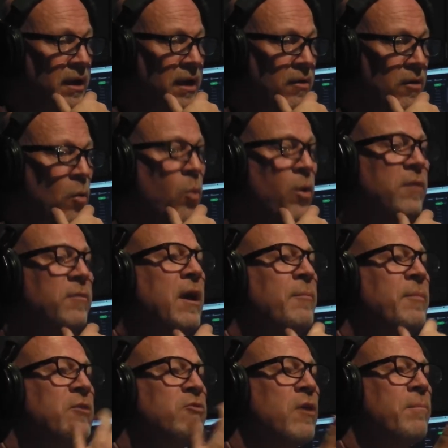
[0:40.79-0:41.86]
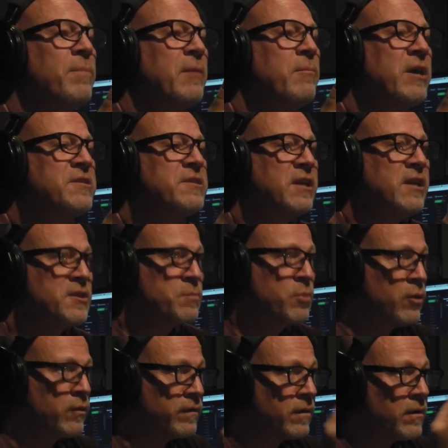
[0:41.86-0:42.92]
Yeah. Well, I mean, Trump being president is
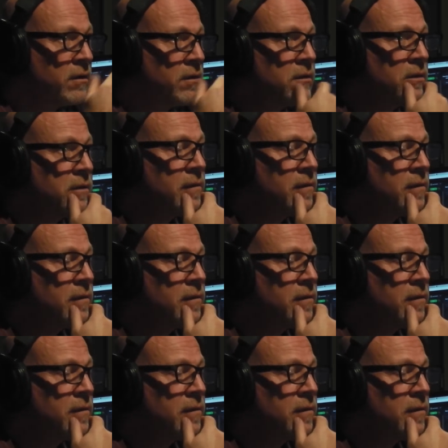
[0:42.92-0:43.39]
proof. Yeah, yeah.